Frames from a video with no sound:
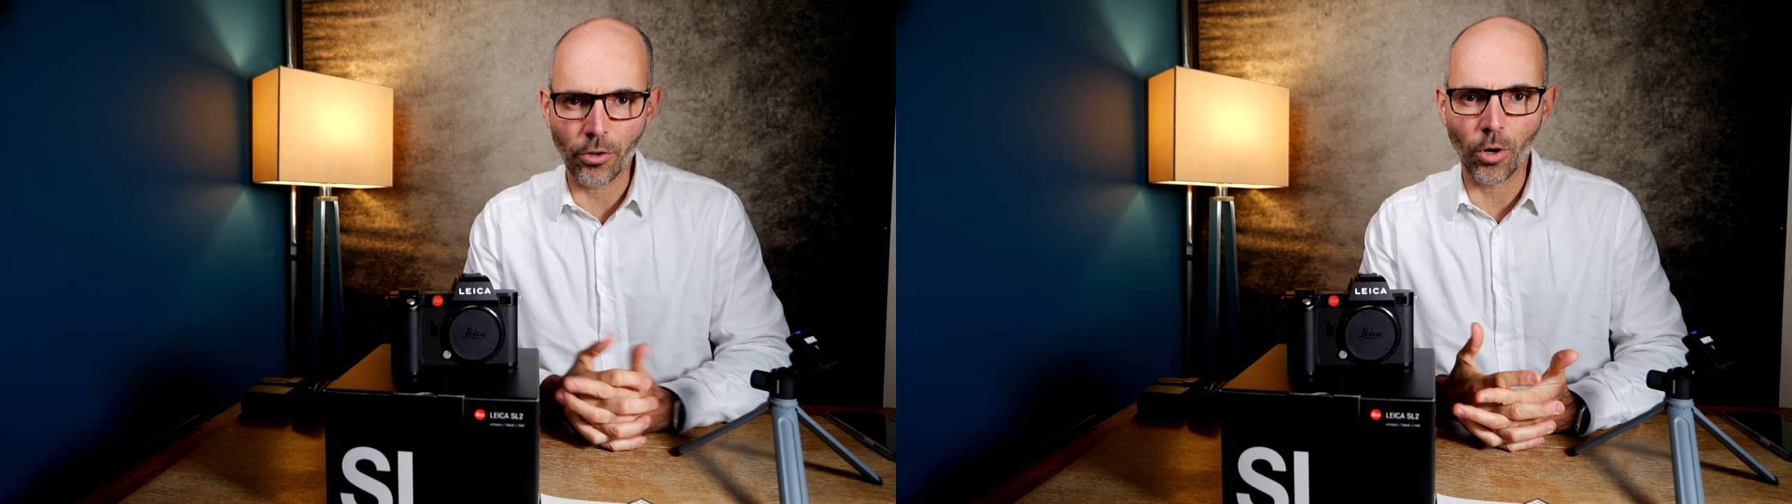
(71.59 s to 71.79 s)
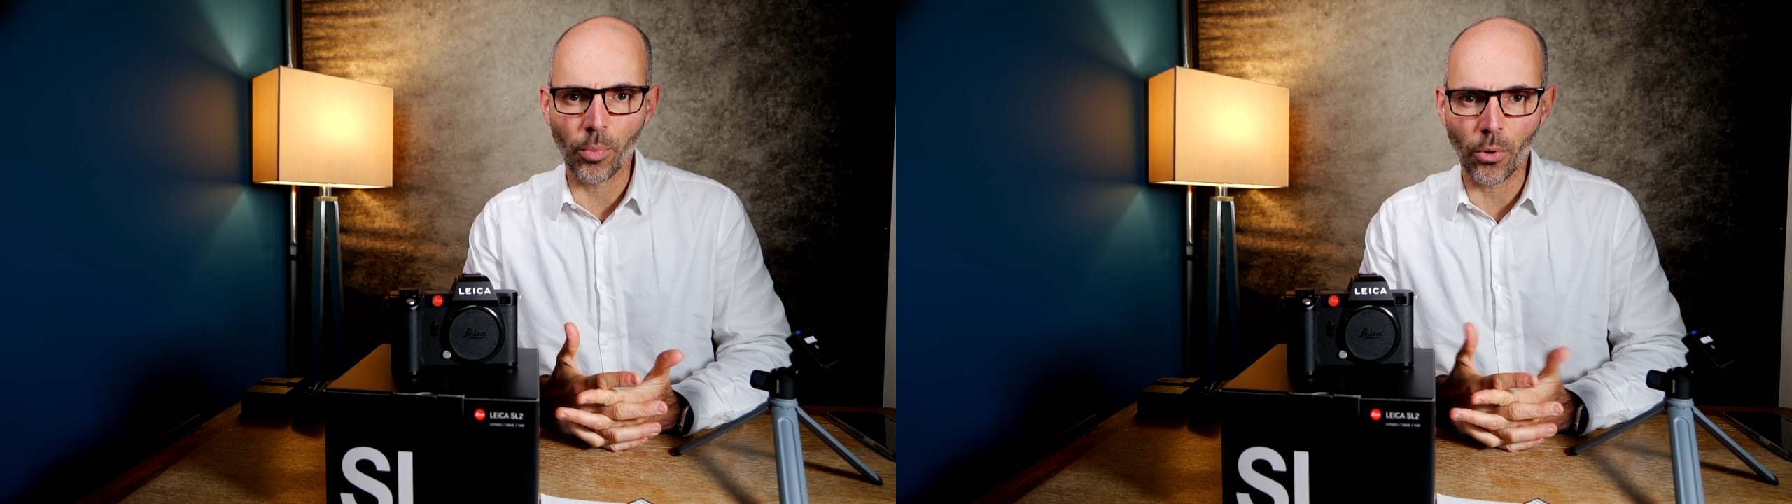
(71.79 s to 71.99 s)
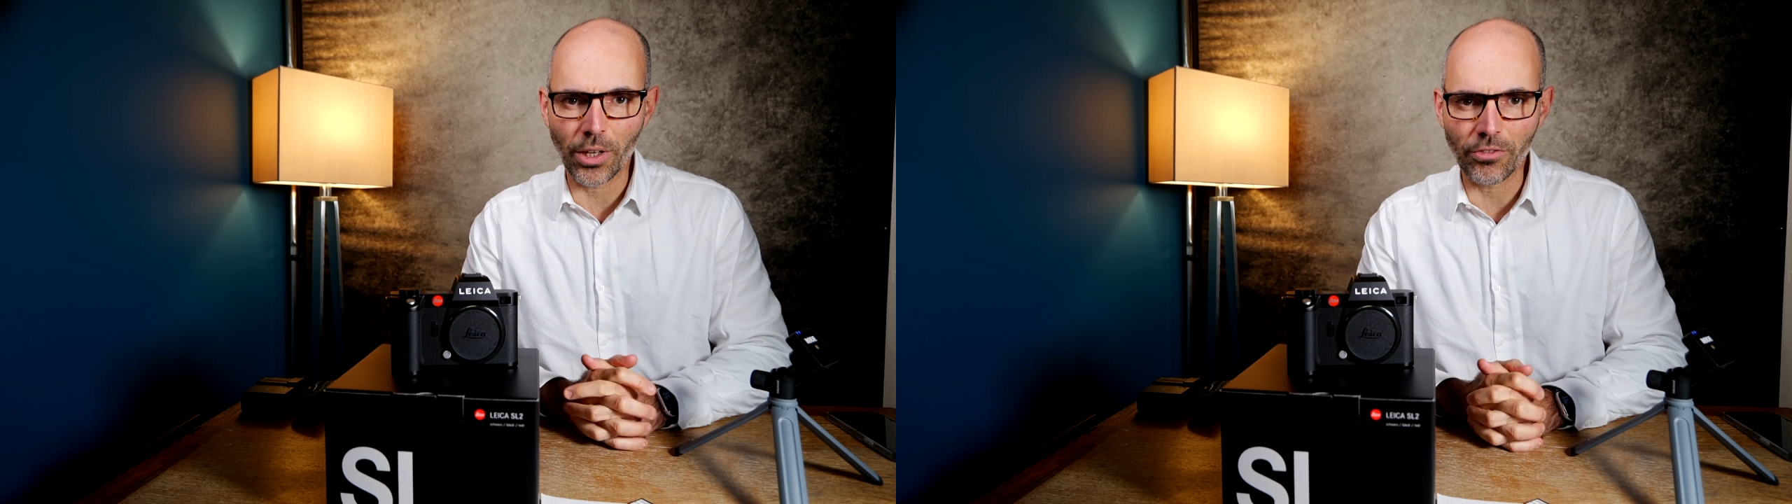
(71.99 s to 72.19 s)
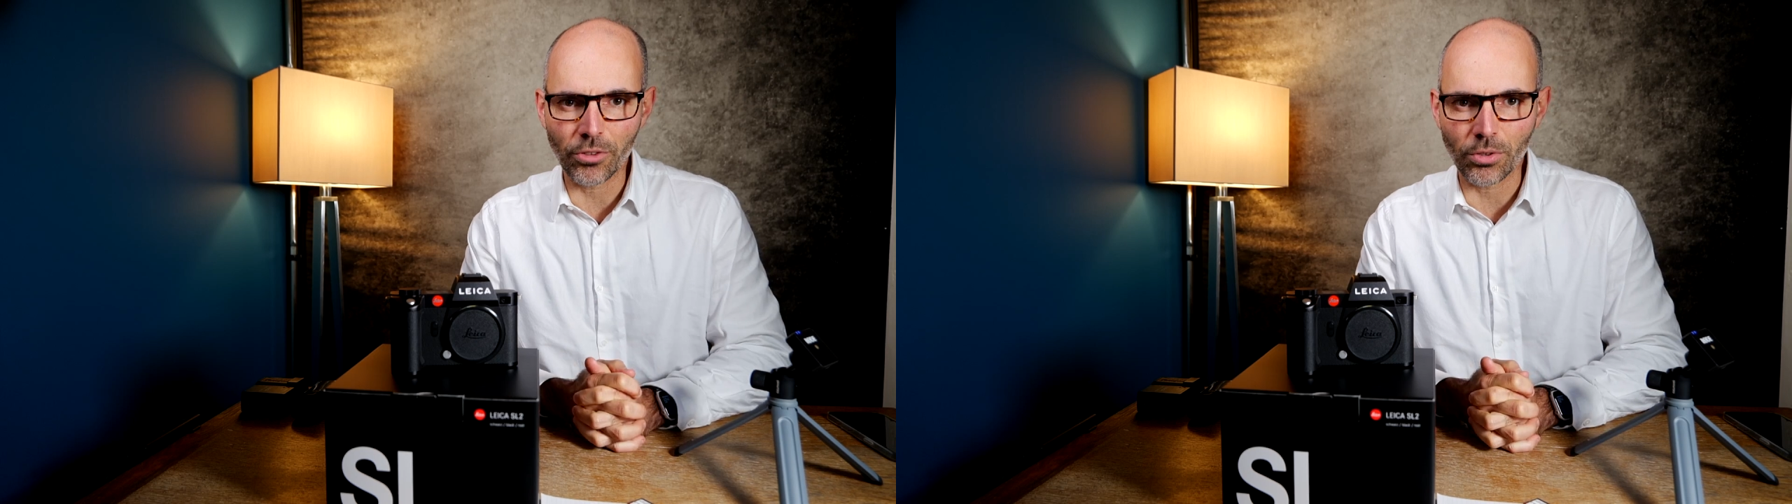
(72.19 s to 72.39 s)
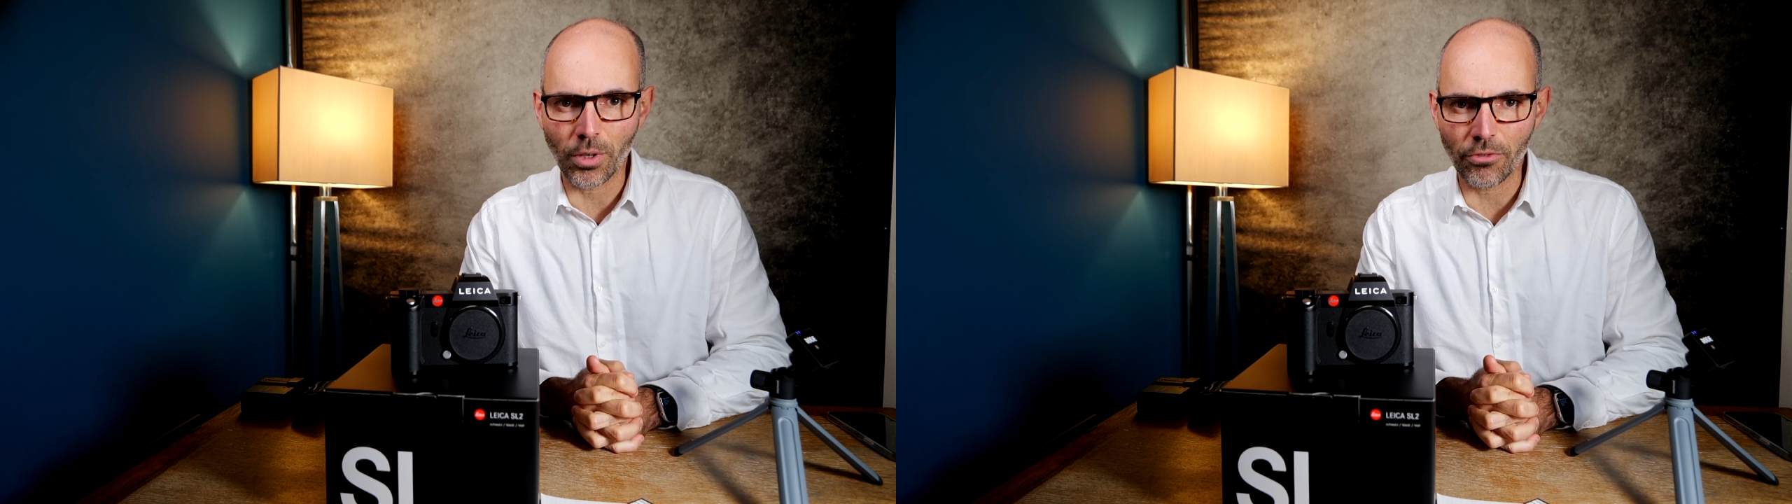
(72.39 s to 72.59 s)
corporate
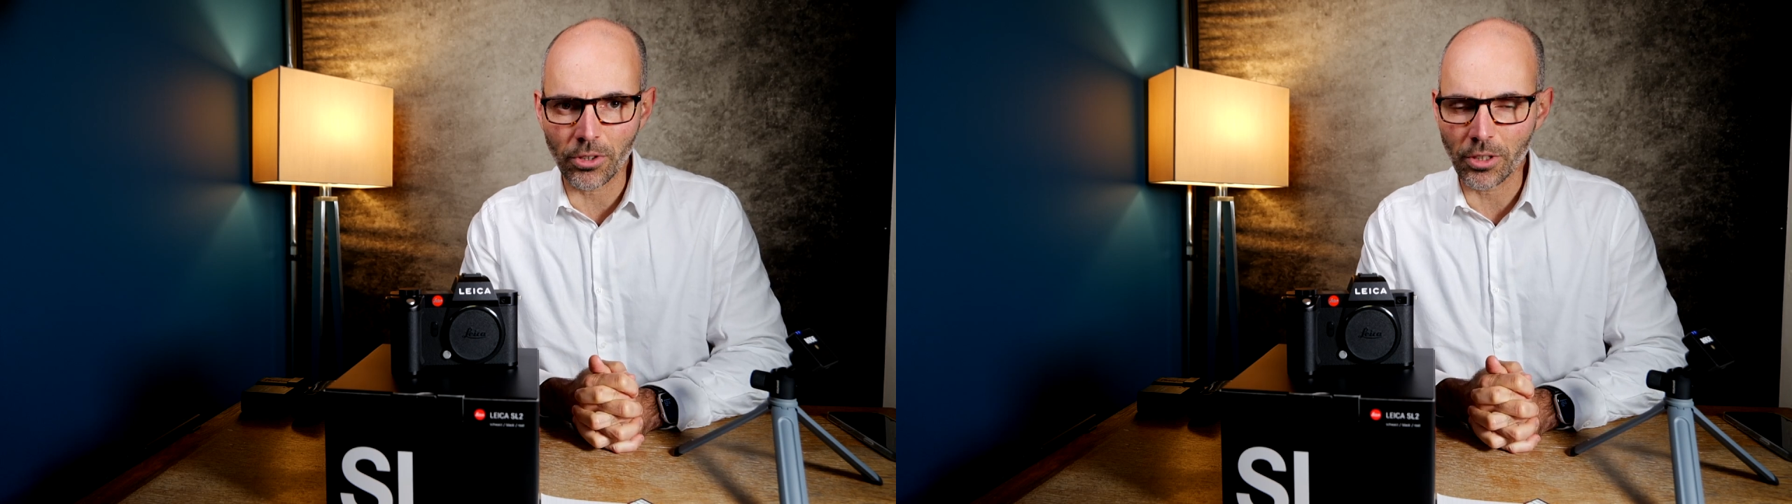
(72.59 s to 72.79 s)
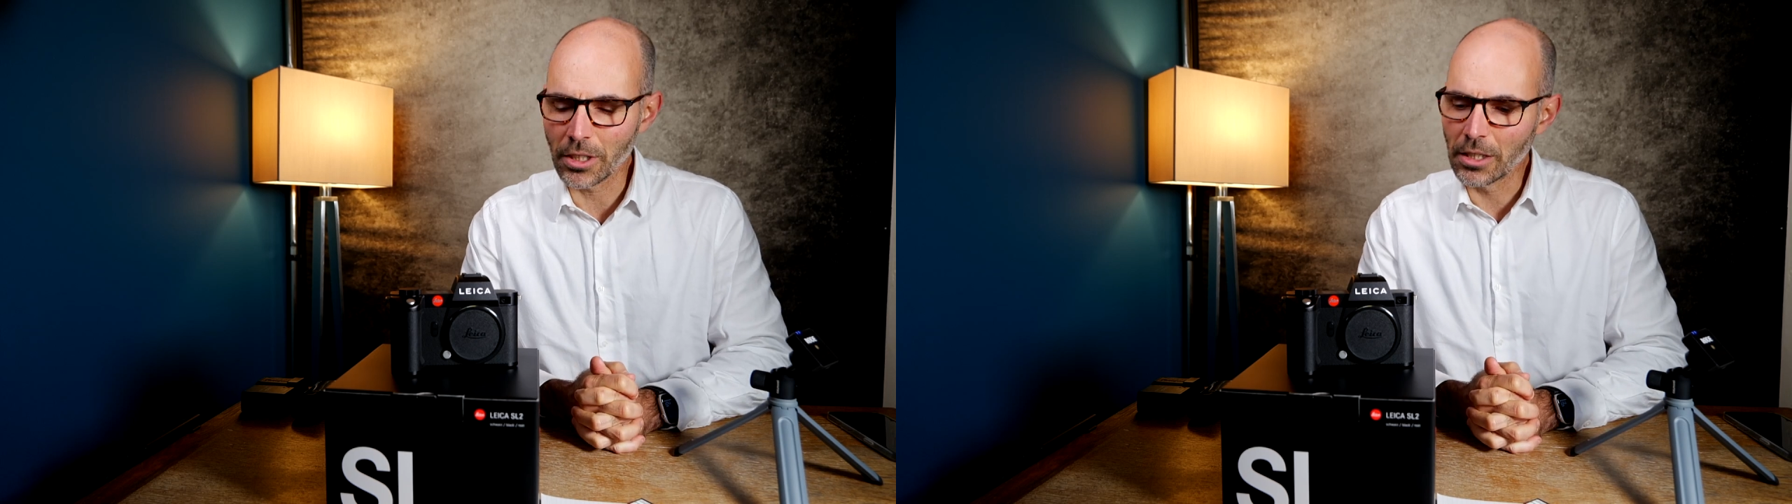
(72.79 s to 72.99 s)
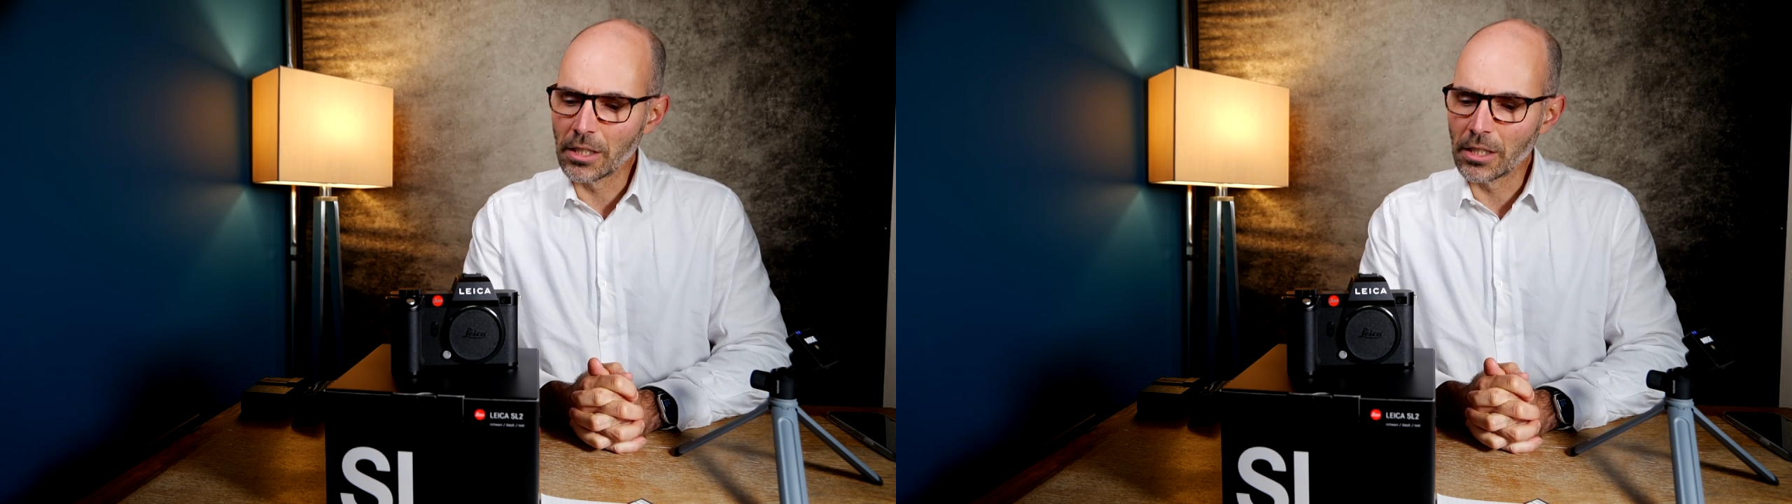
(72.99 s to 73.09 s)
photographer.